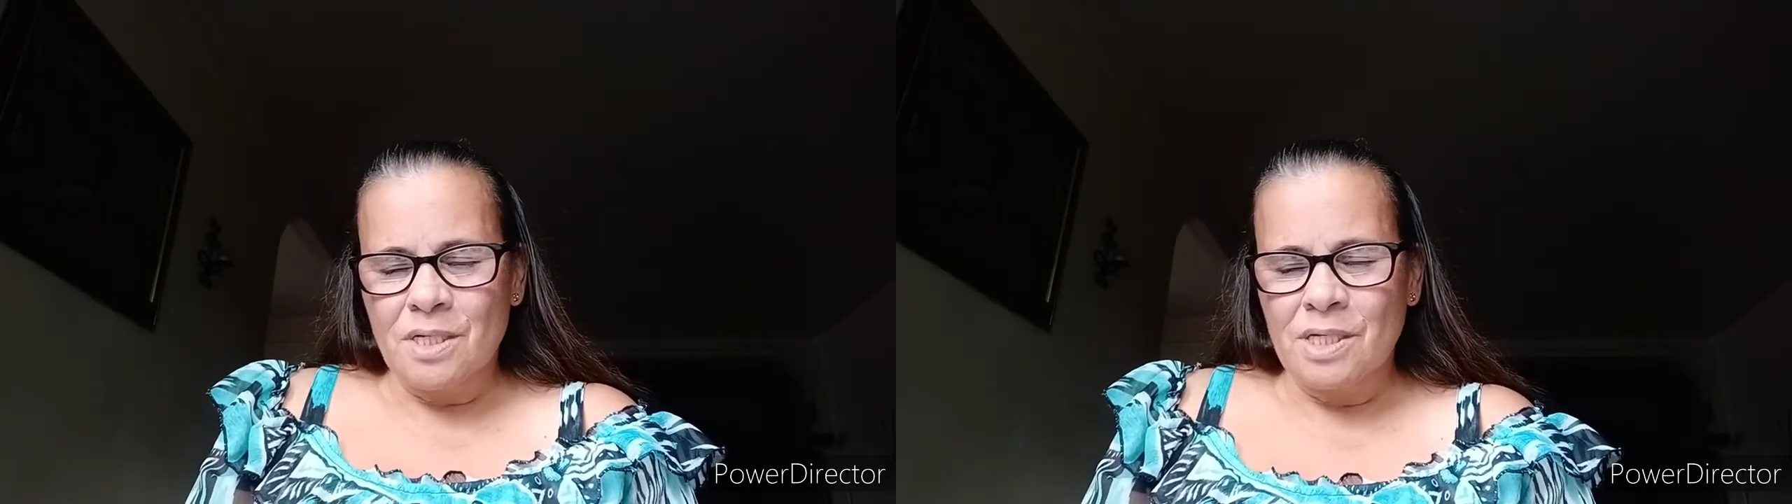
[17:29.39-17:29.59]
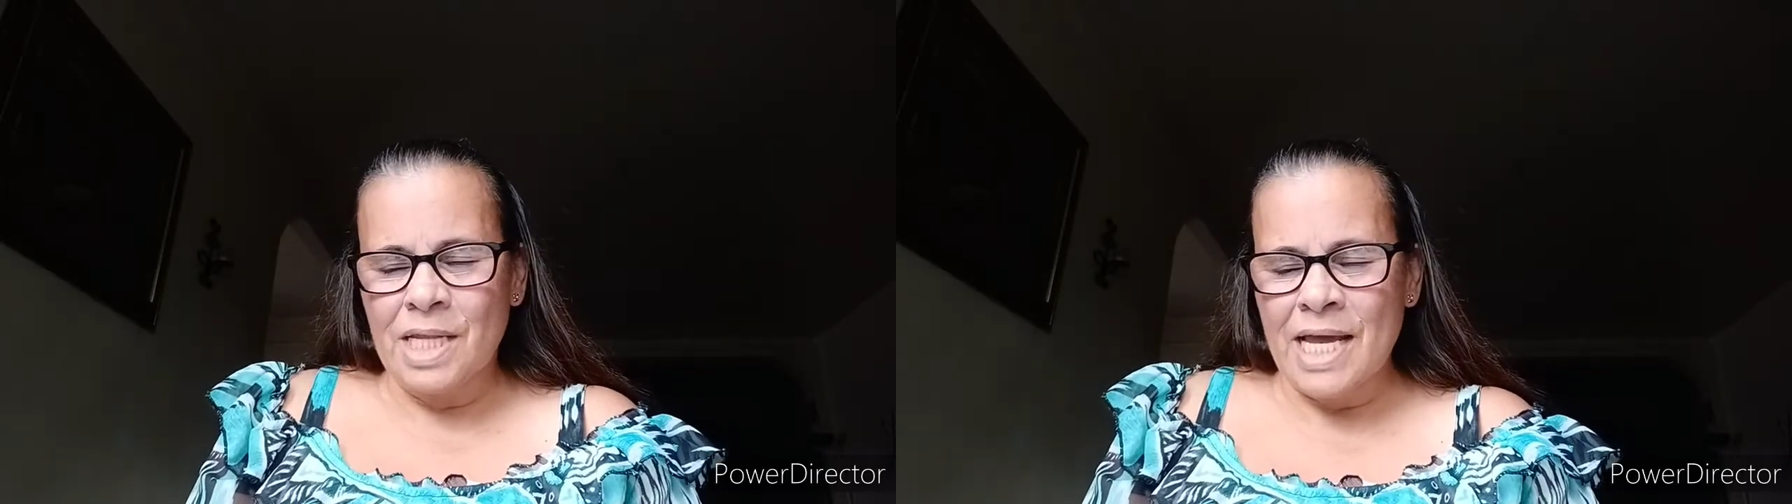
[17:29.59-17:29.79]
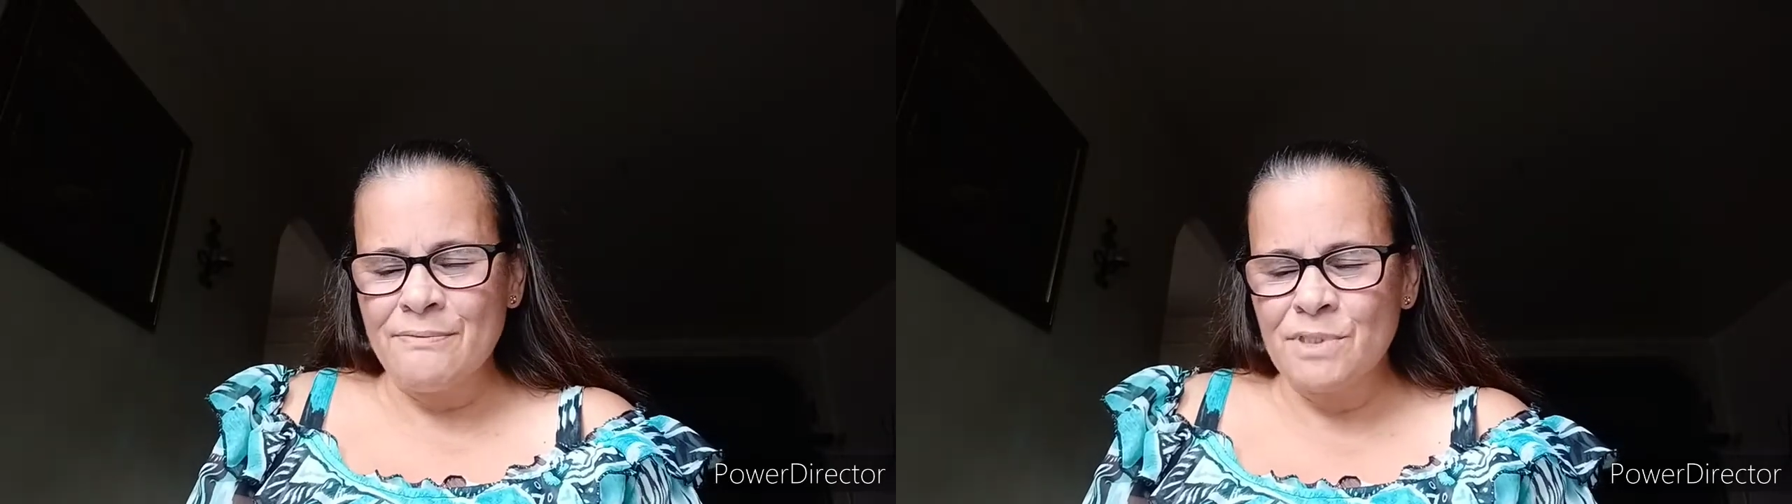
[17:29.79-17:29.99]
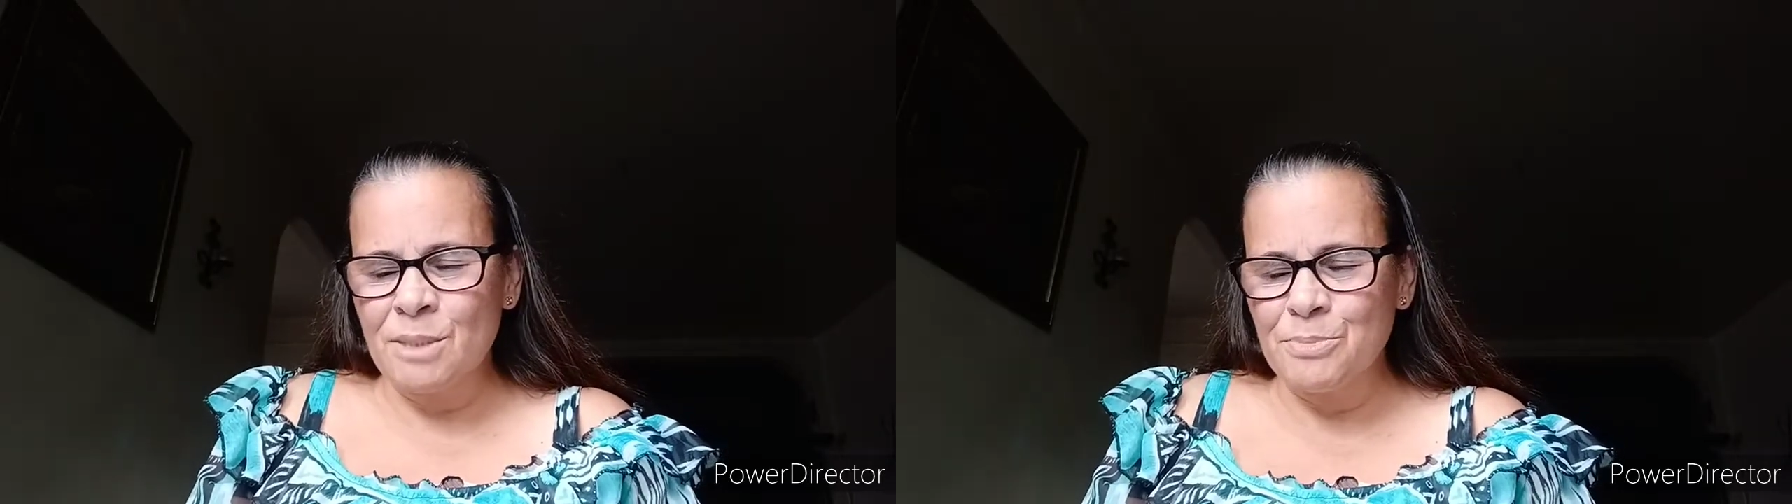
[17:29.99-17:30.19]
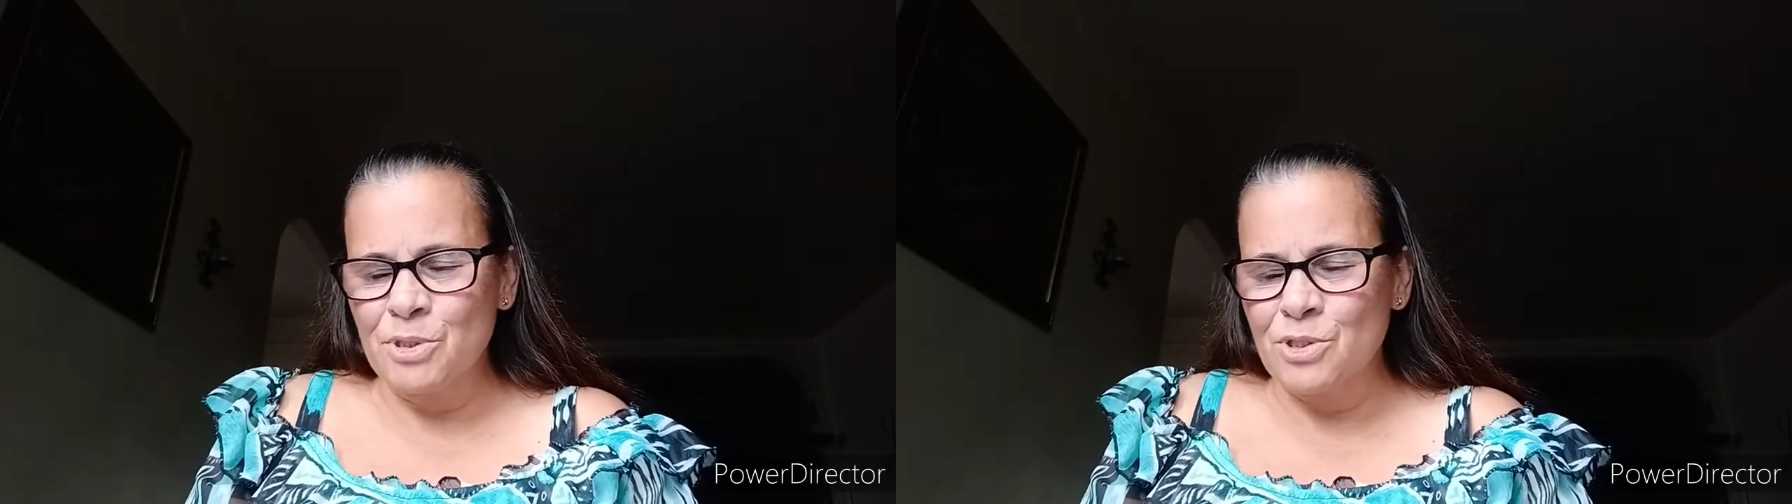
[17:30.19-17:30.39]
Liven
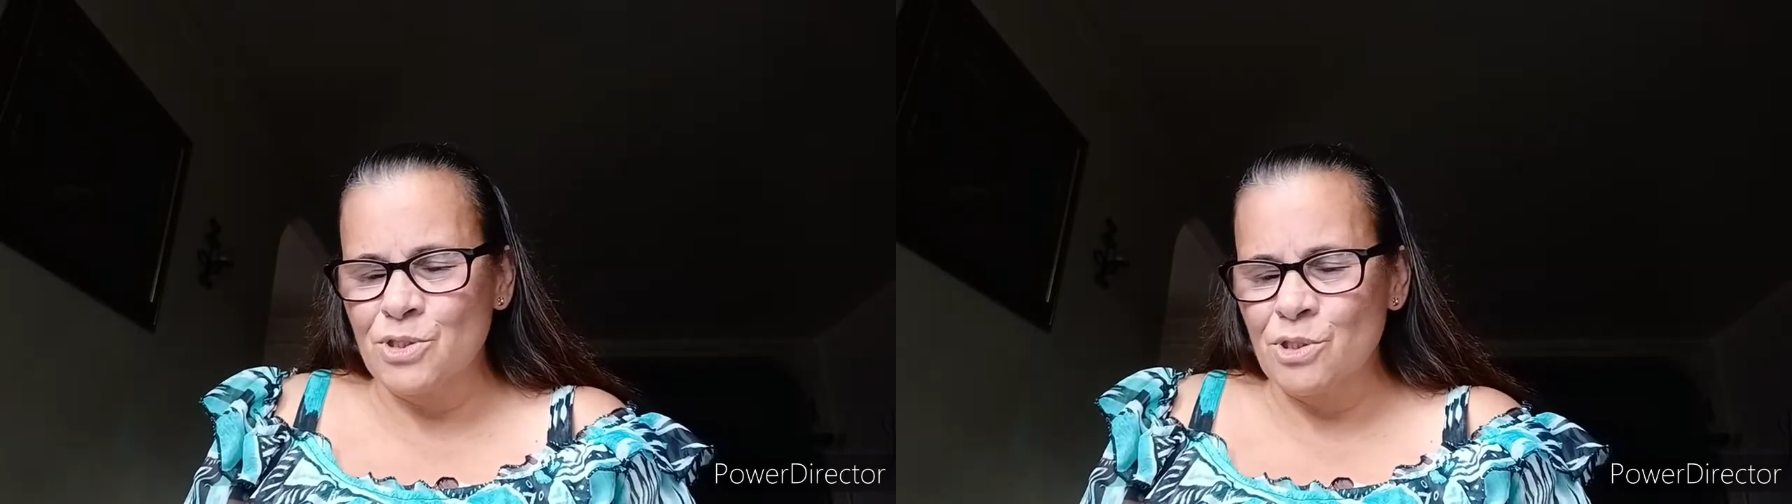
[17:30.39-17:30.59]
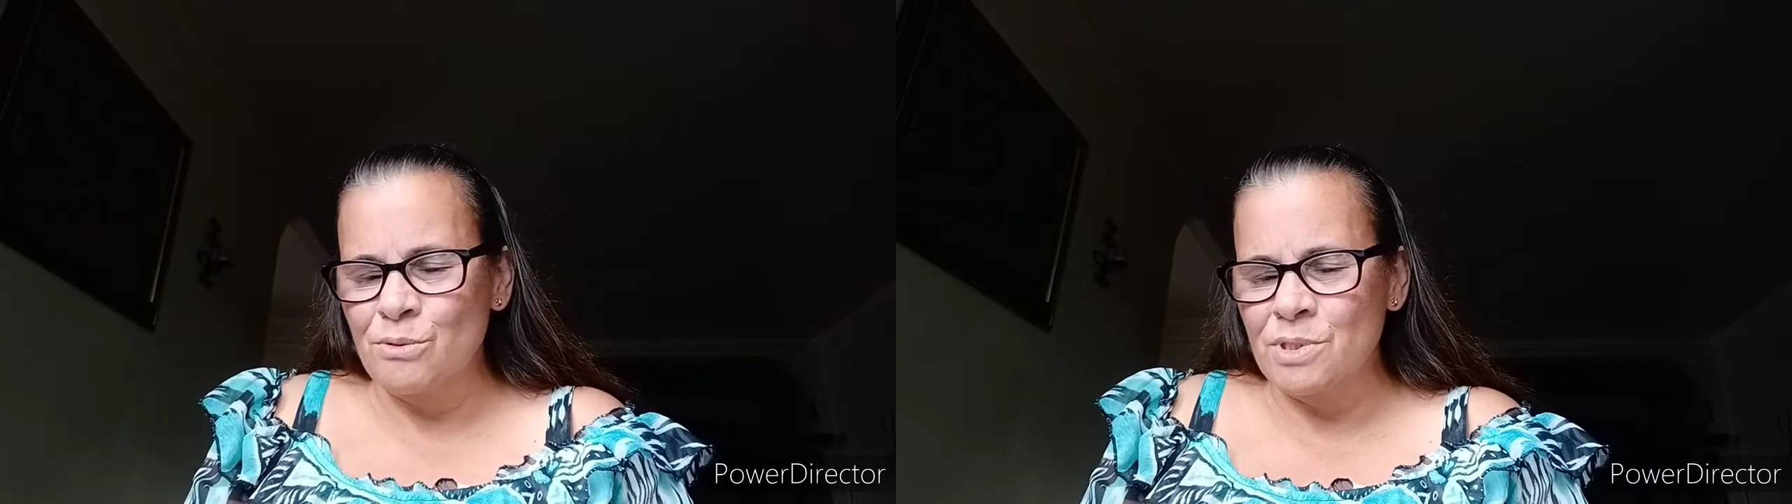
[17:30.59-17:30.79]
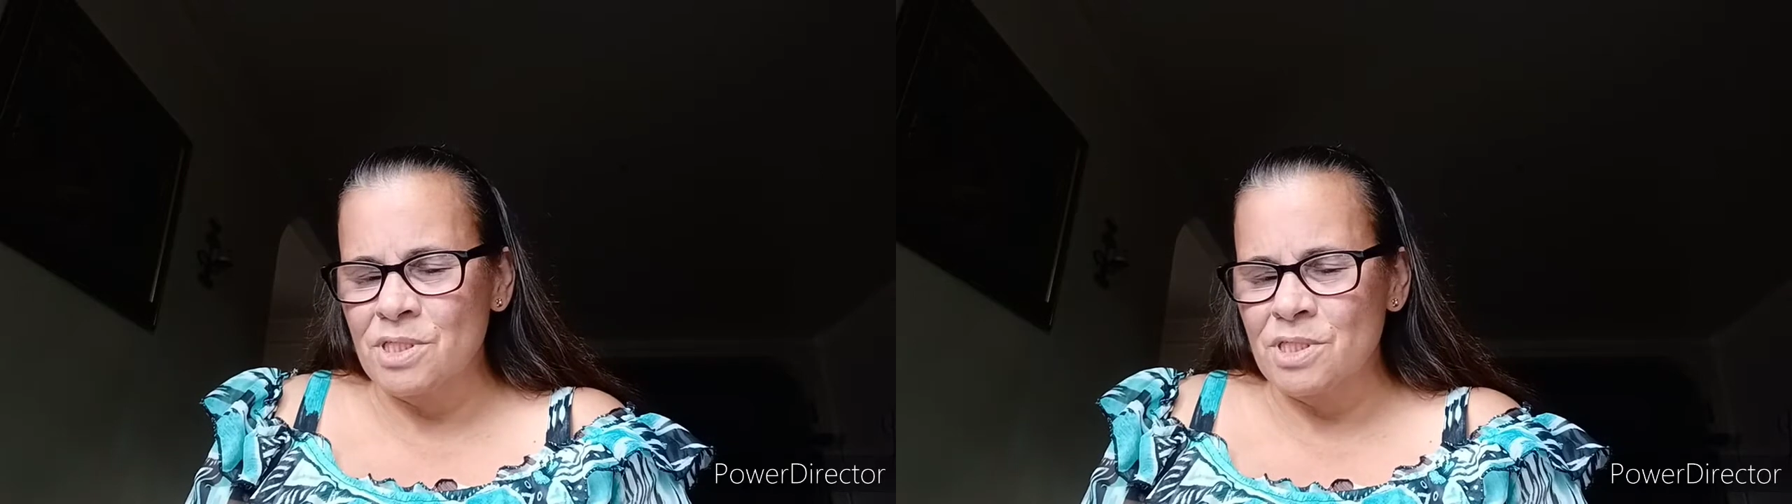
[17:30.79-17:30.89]
up your dessert